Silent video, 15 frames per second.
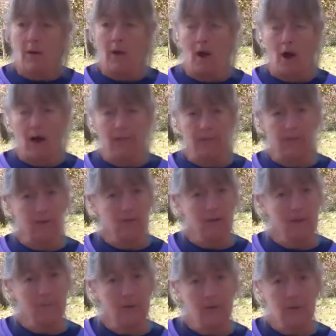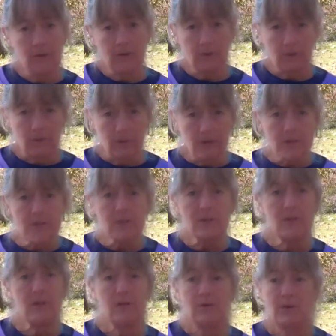On the Little Rock Marathon course,
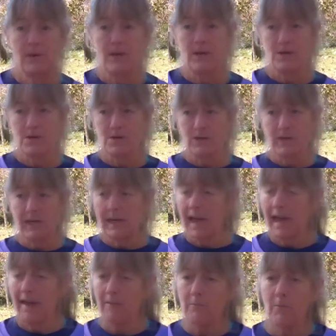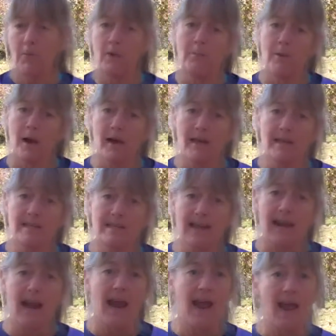we usually have porta potties
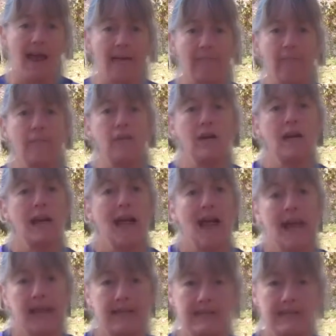at every aid